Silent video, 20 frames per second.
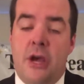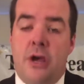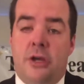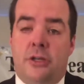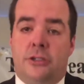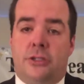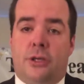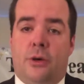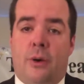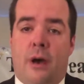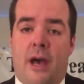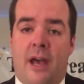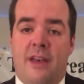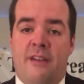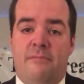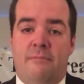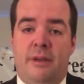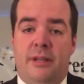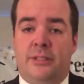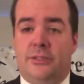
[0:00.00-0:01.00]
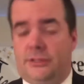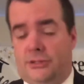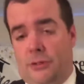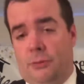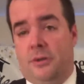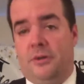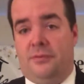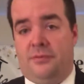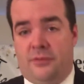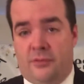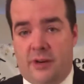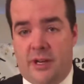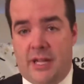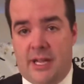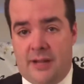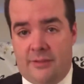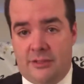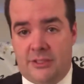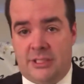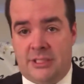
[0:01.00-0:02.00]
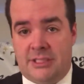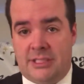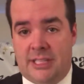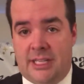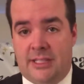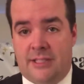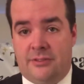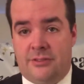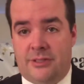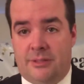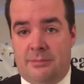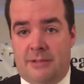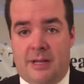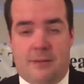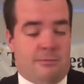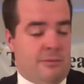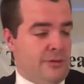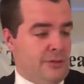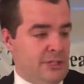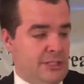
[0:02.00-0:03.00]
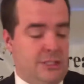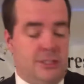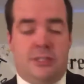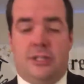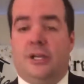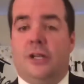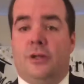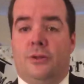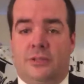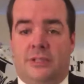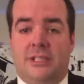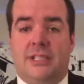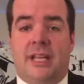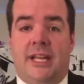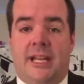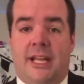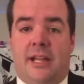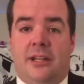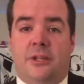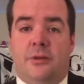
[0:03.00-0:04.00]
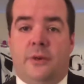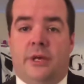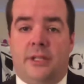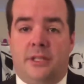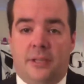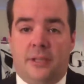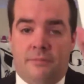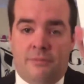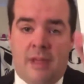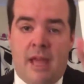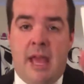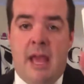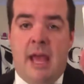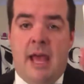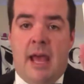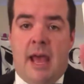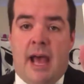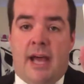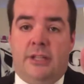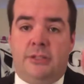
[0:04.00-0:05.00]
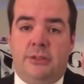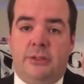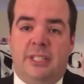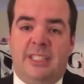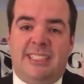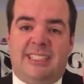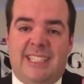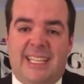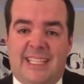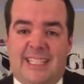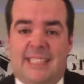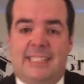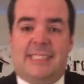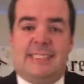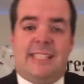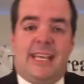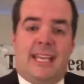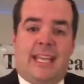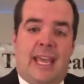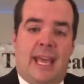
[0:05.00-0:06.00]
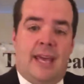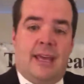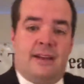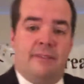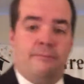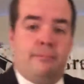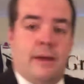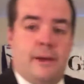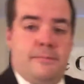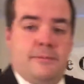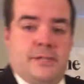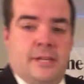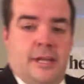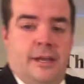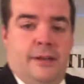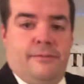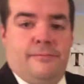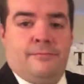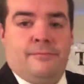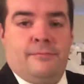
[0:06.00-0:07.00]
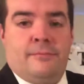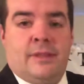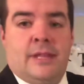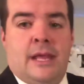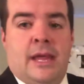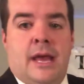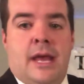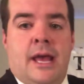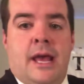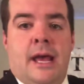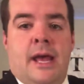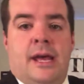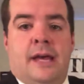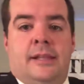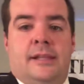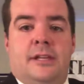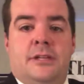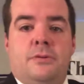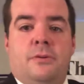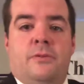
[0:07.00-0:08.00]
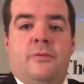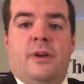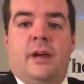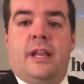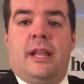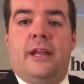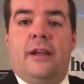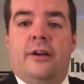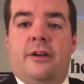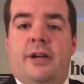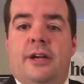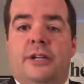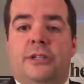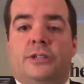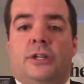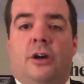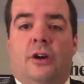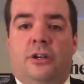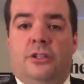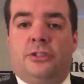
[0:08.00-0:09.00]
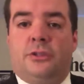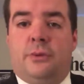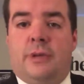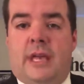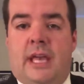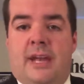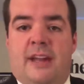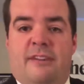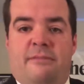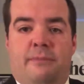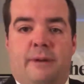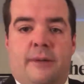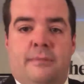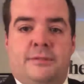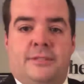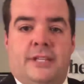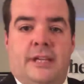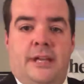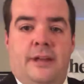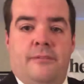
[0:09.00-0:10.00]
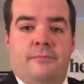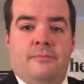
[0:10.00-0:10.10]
so I have been soda-free ever since the end of September. This is the closest I get to it. As you can see, this is a can of Pepsi. This one right here is also a can of Pepsi.